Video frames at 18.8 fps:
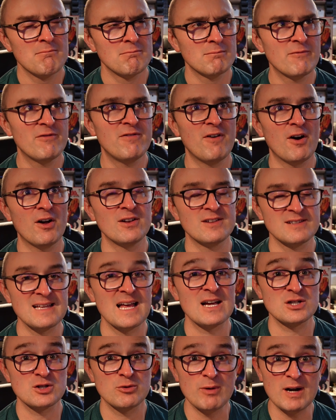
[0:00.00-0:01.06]
fun/,
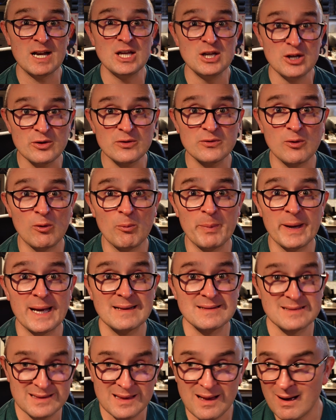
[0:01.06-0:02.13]
really useful
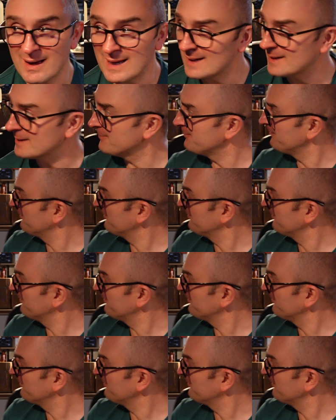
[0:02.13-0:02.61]
bits, like